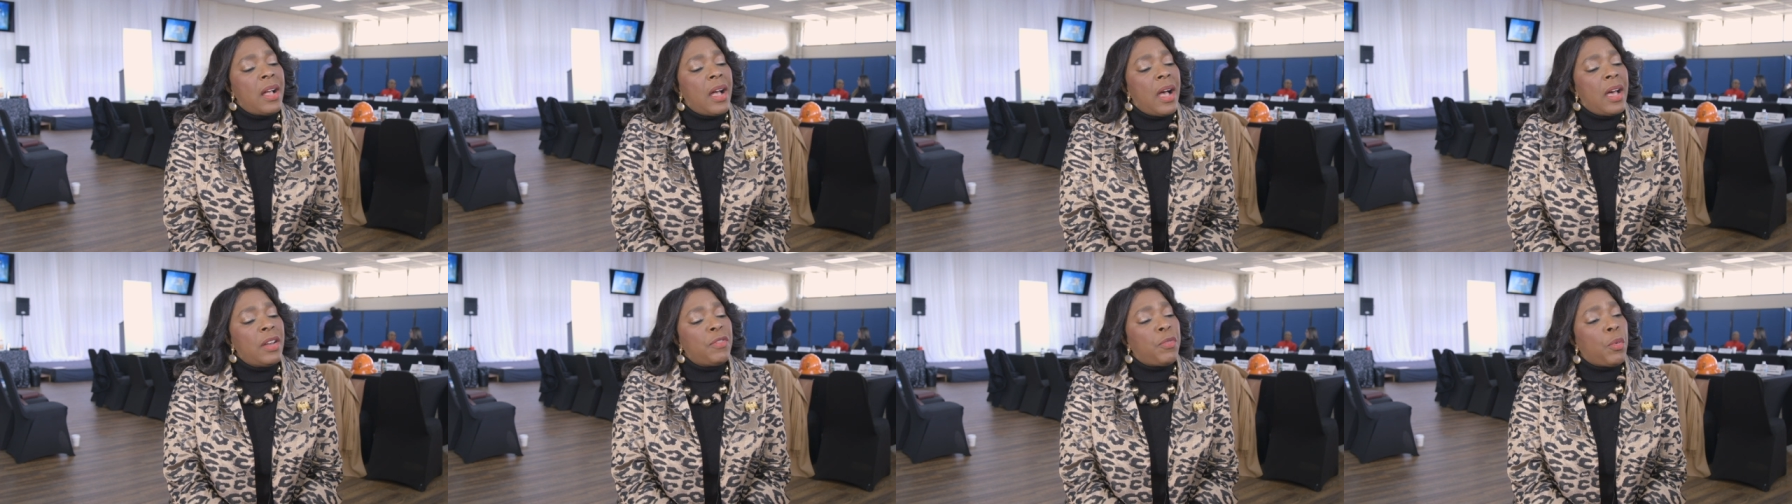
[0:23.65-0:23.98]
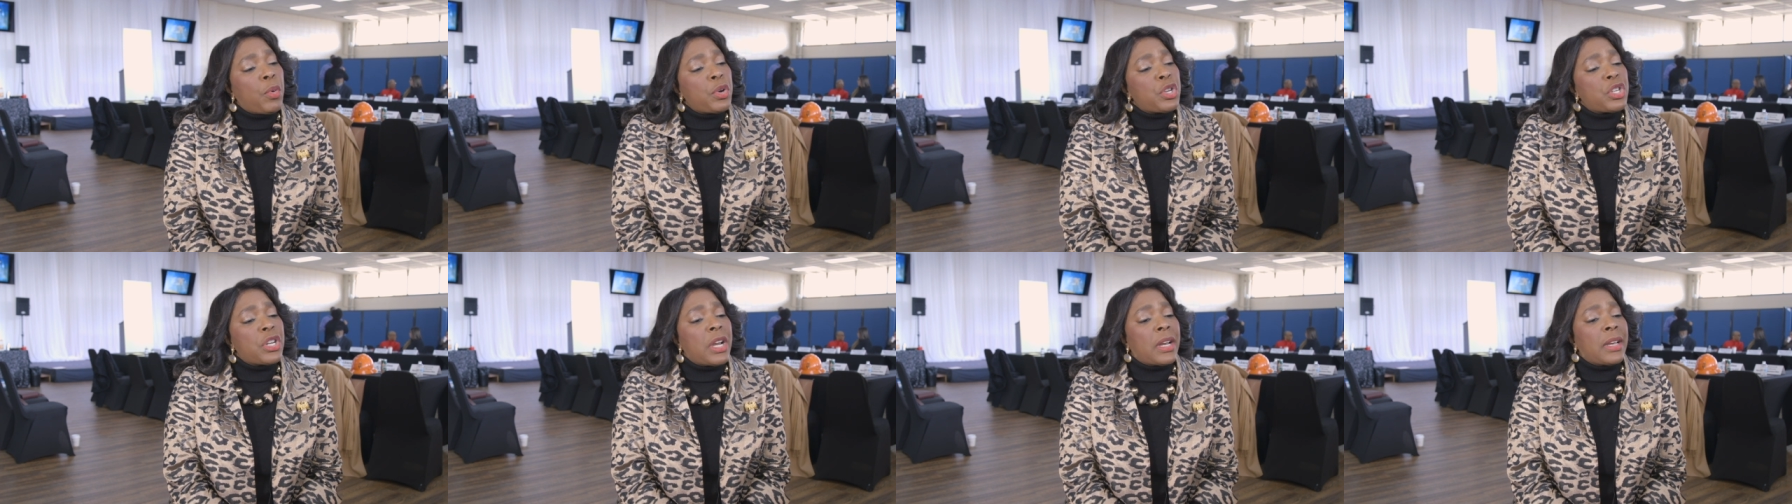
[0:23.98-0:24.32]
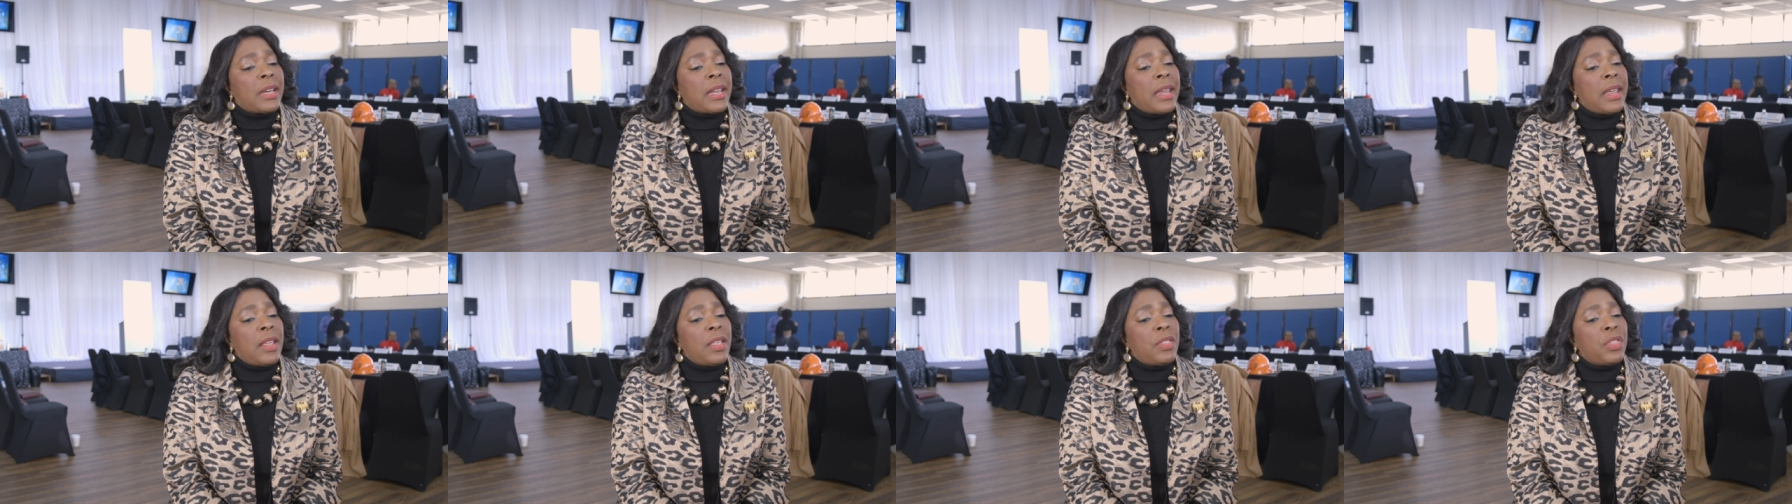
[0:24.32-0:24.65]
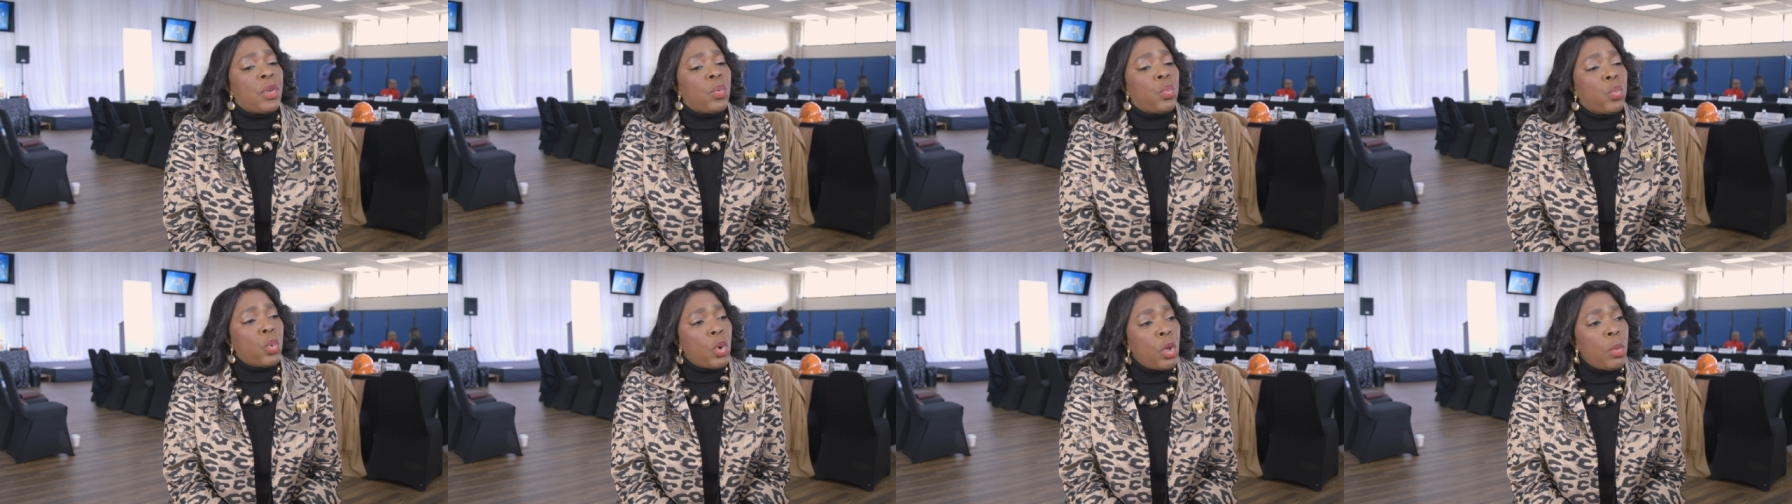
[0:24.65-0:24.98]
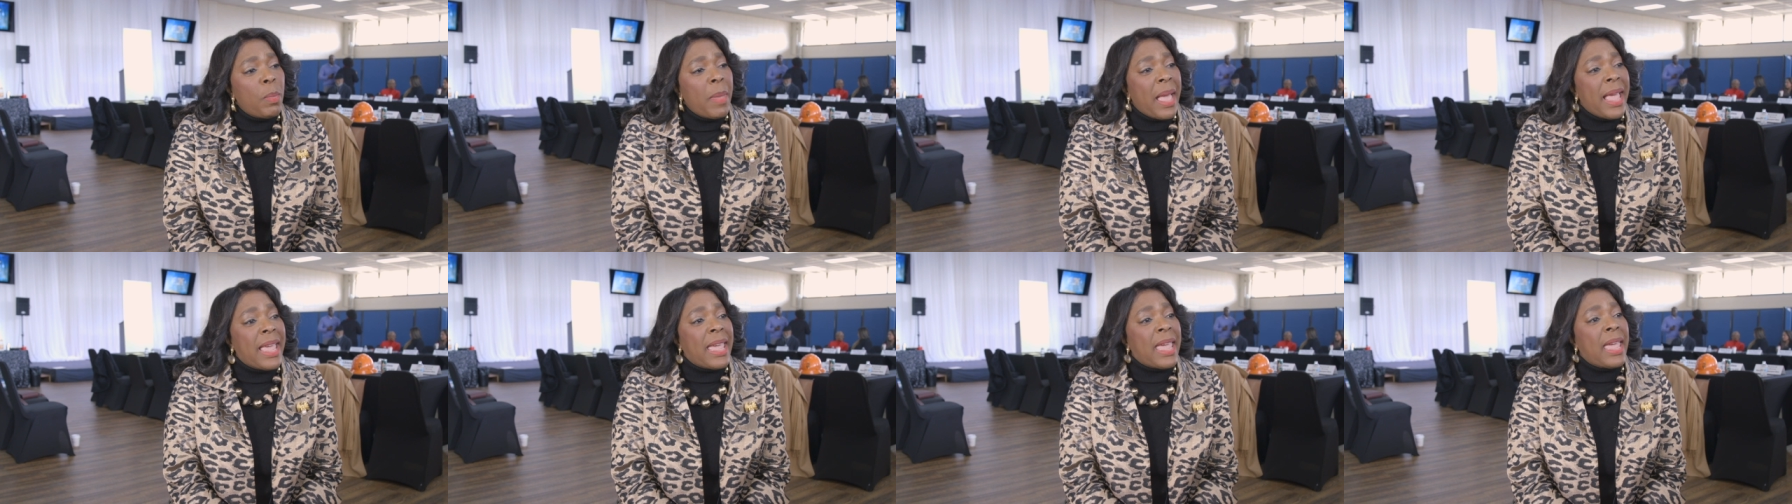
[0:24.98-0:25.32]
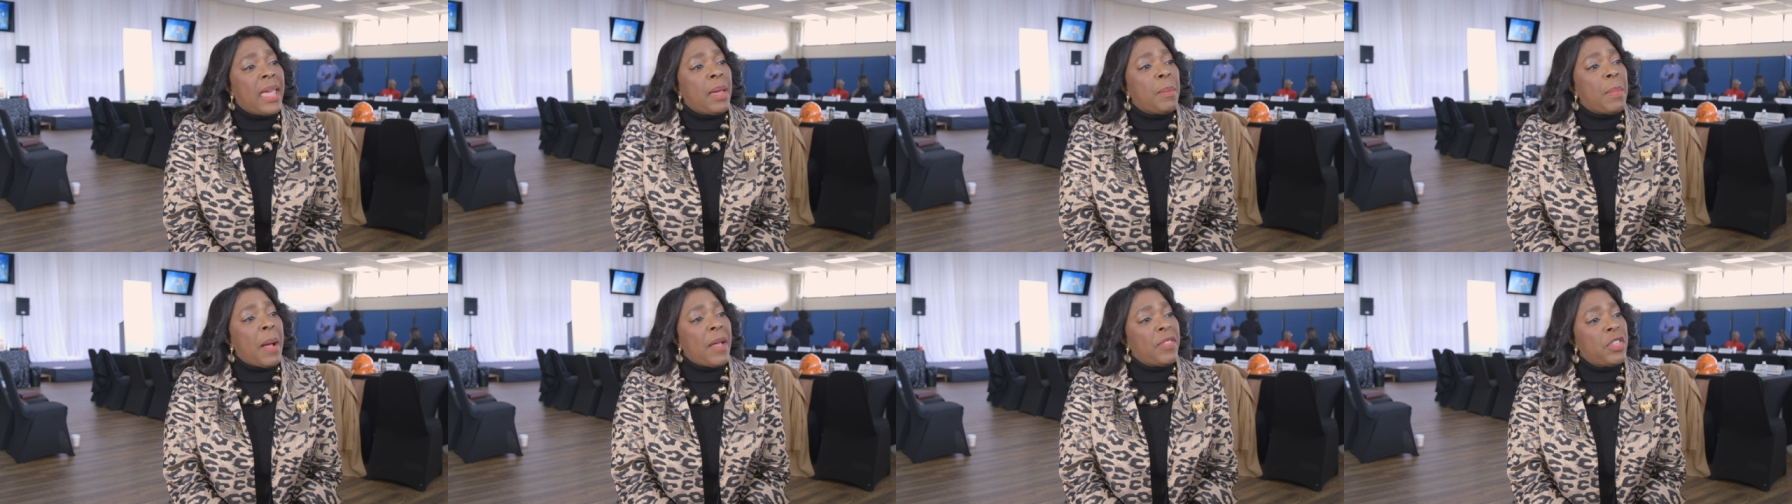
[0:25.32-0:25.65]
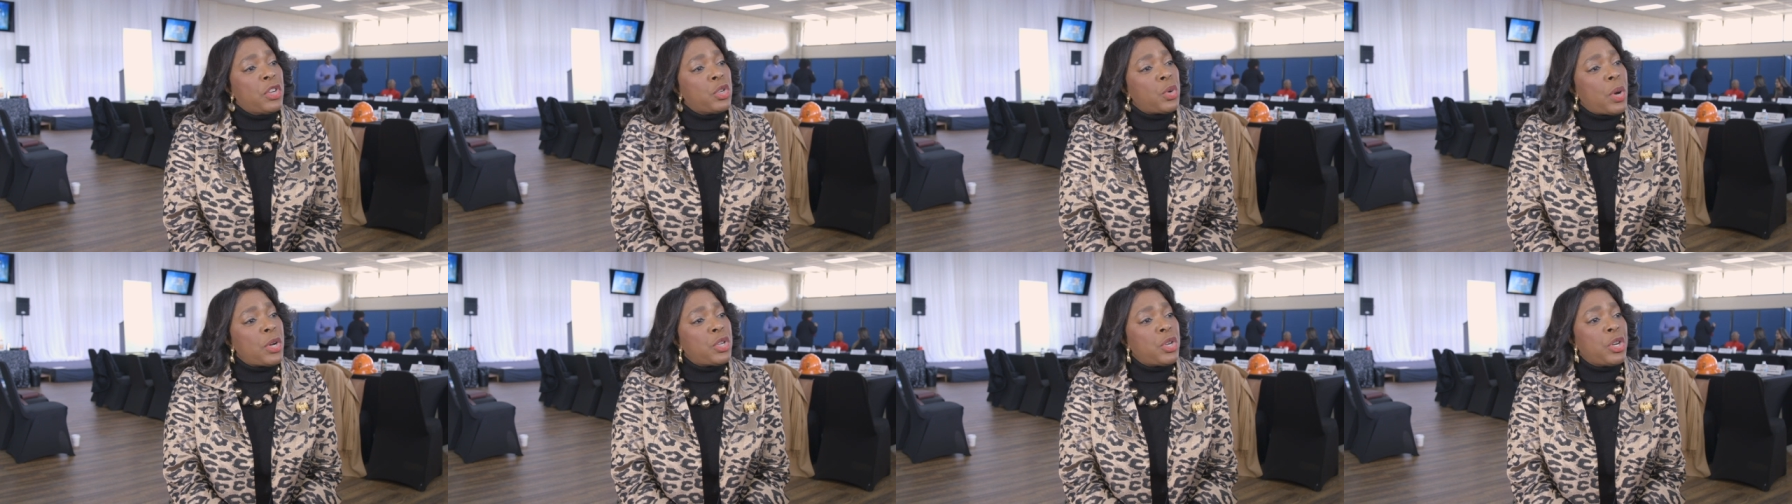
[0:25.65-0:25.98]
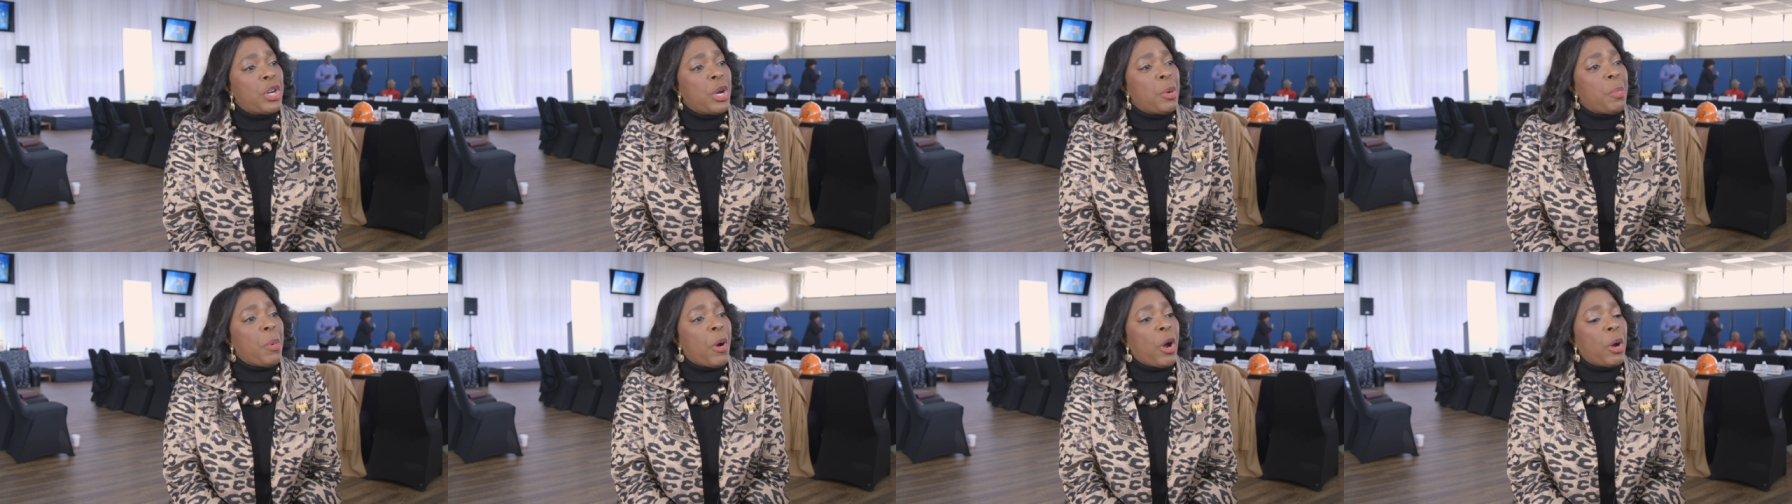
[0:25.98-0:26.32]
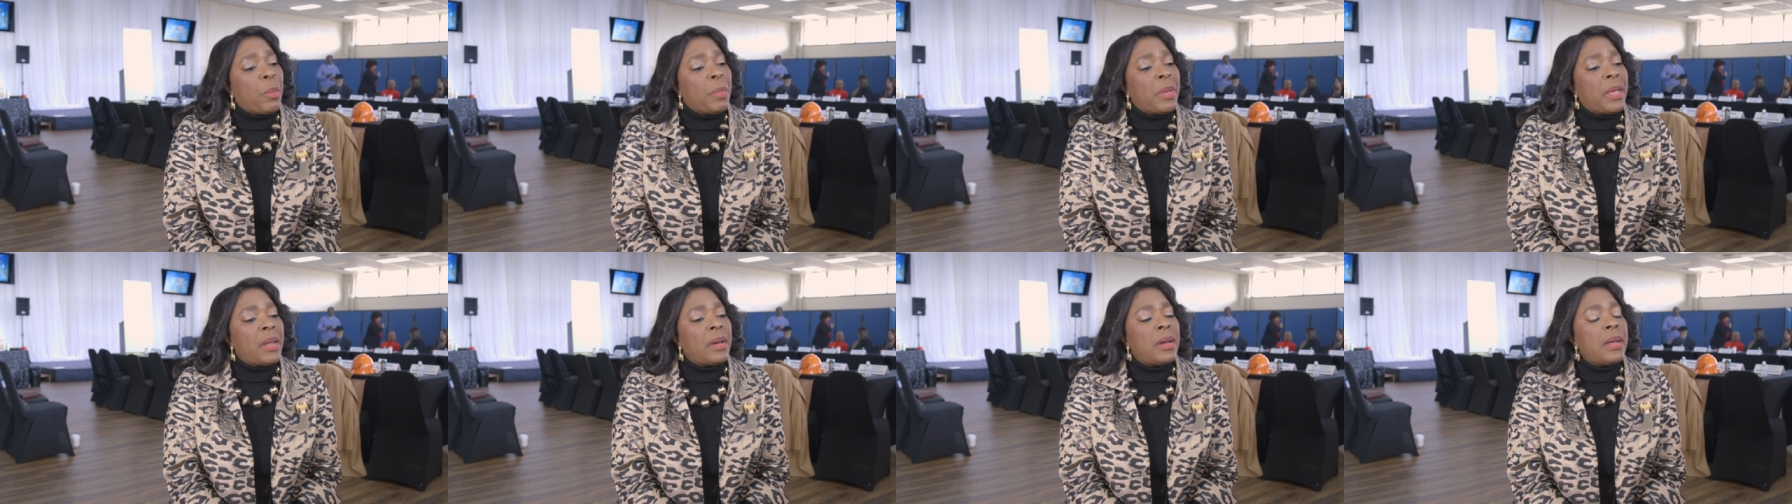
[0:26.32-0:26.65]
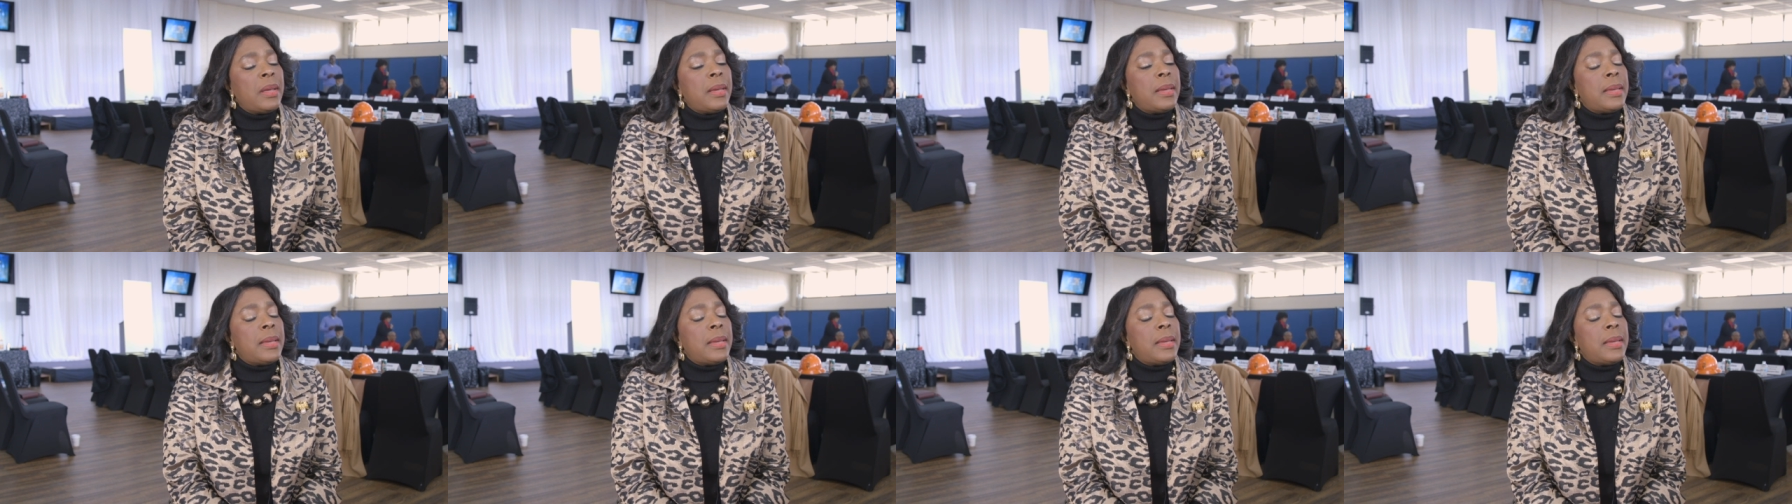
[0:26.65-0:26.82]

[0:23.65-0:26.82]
Unfortunately, the rulemaking by the Treasury Department